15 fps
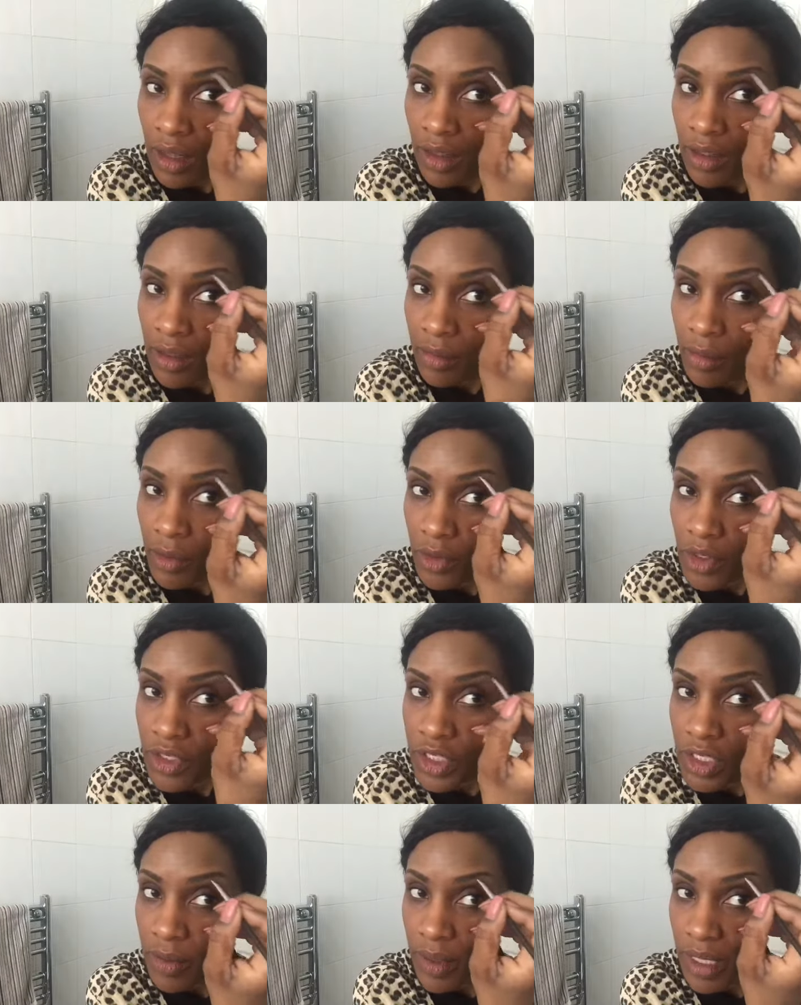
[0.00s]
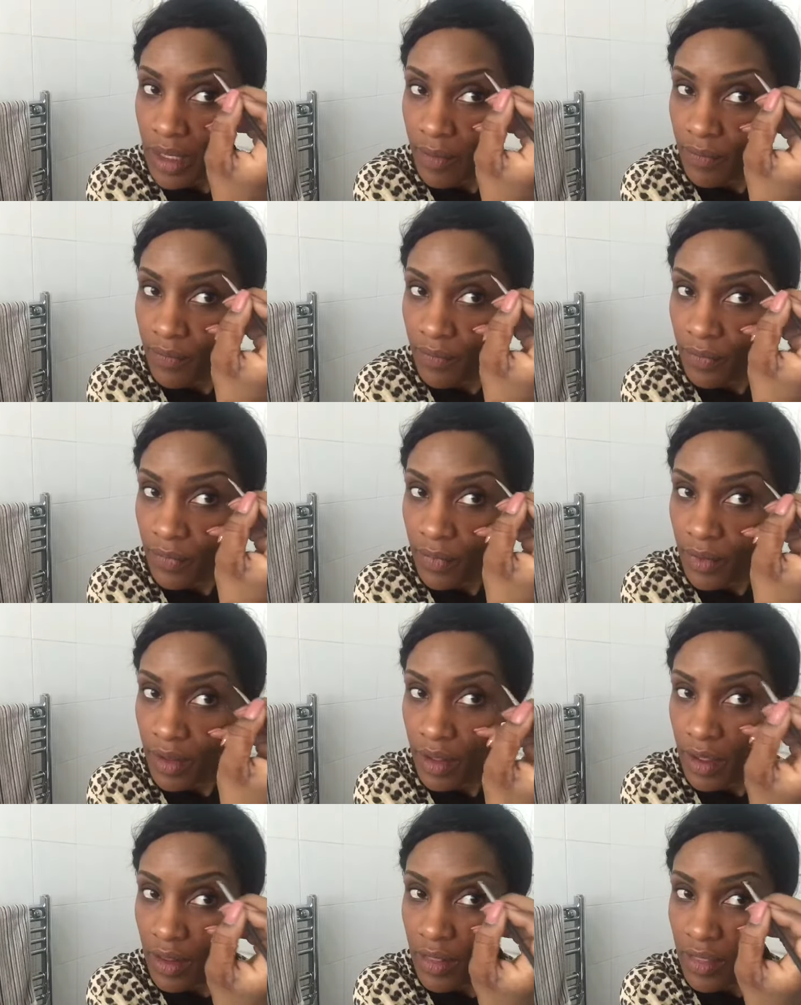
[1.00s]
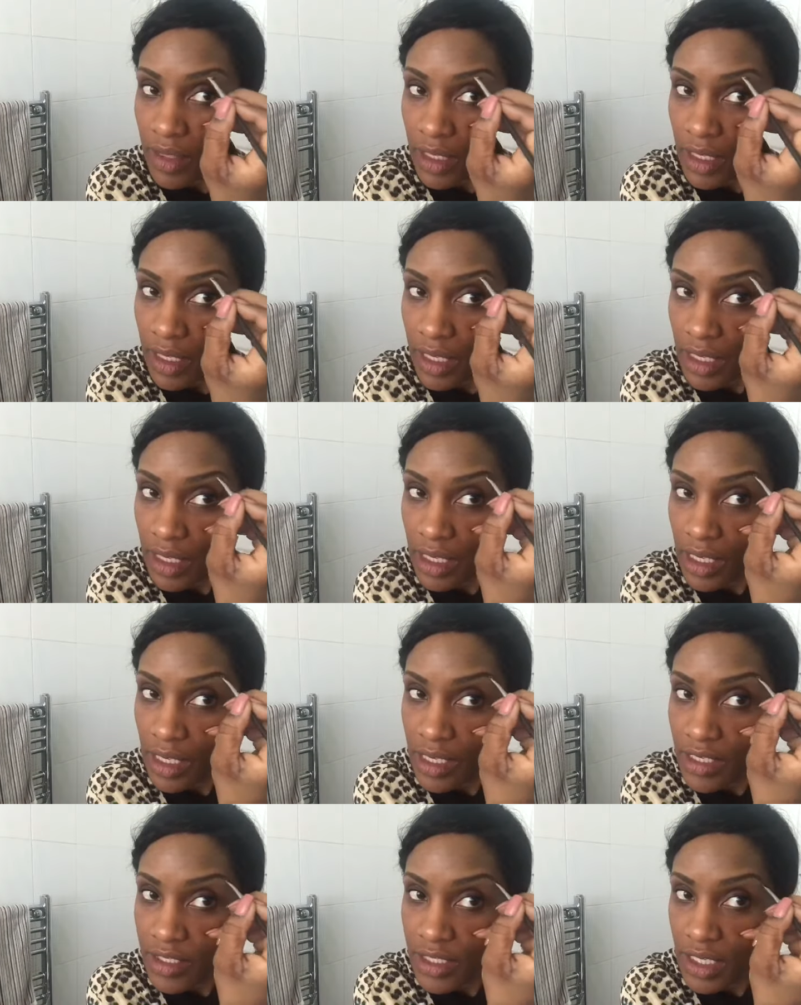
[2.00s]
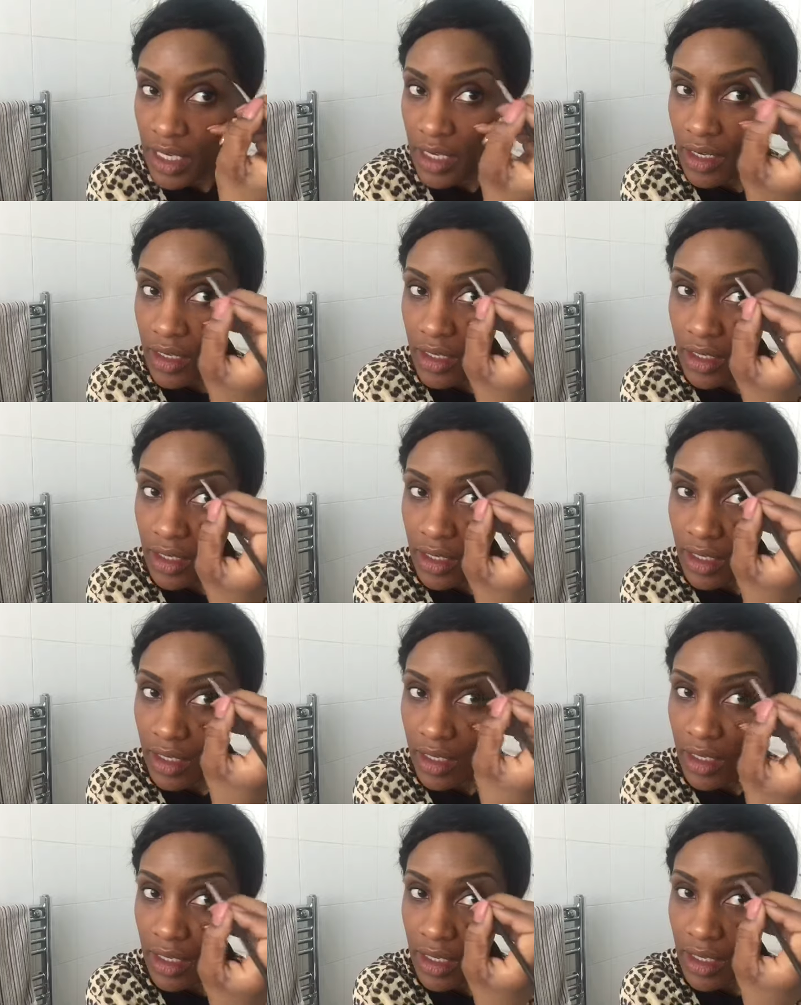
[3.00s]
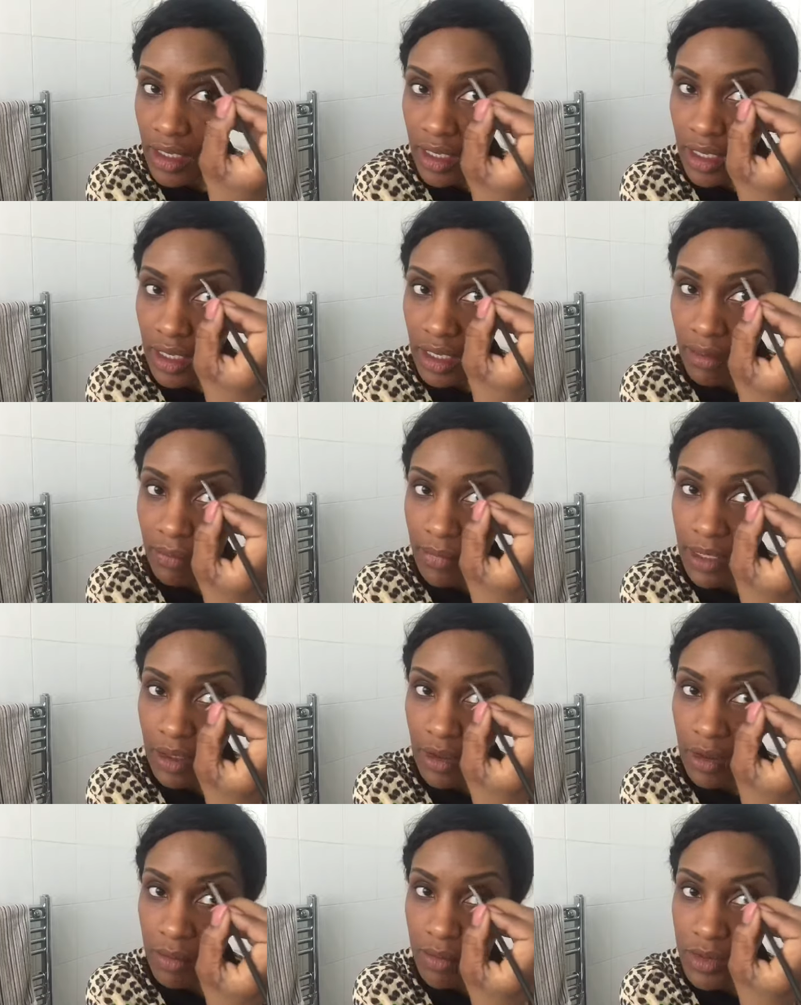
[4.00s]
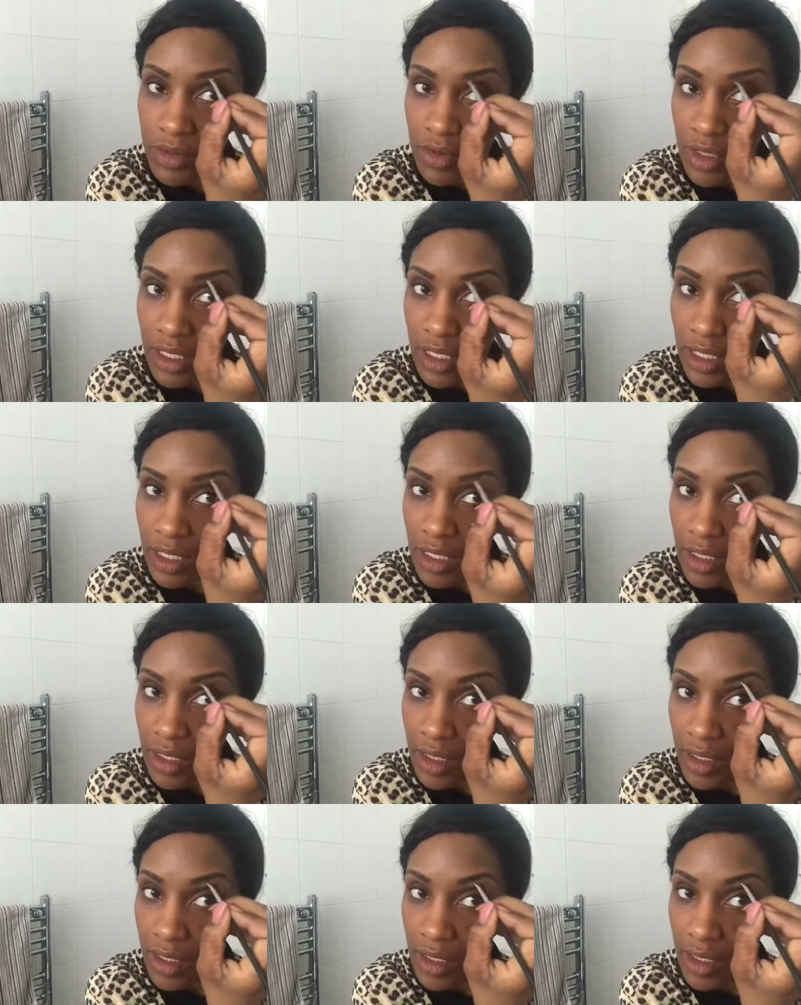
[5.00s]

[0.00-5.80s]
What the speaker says: I think the more you do it, the easier it becomes, really.